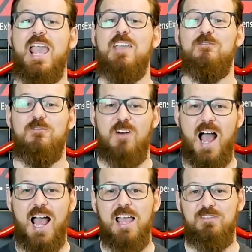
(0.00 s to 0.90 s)
a
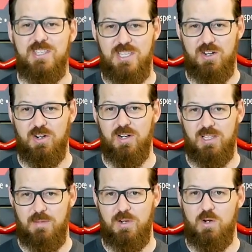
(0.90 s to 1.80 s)
5-year
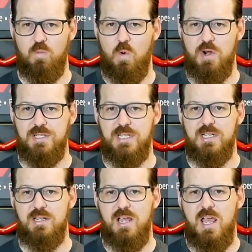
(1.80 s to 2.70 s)
limited warranty.